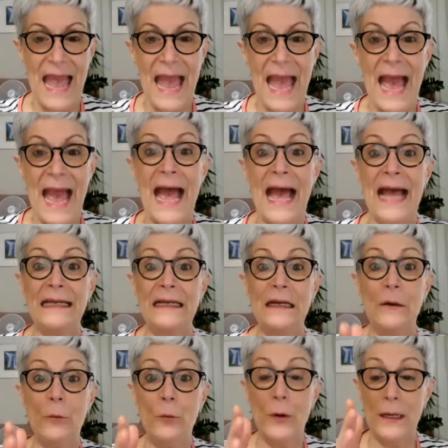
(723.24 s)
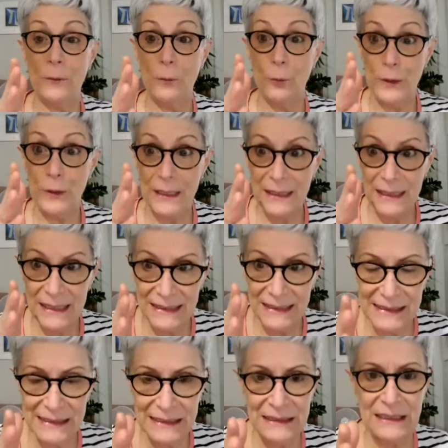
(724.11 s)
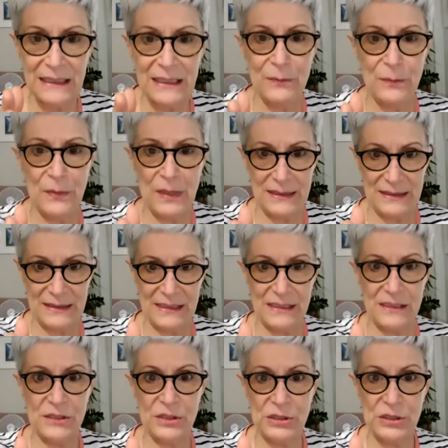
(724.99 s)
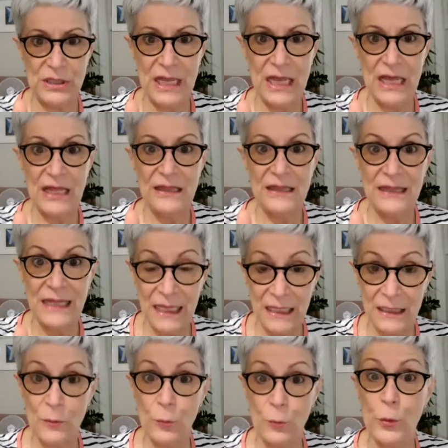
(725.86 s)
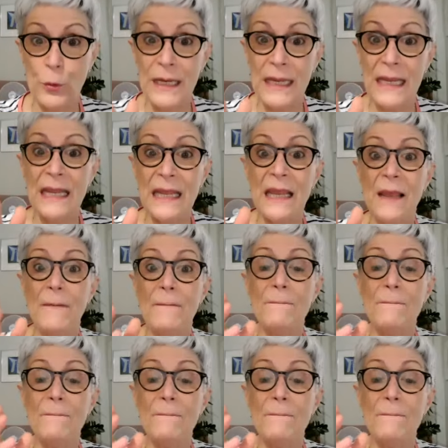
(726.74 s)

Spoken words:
And when we listen the message, then we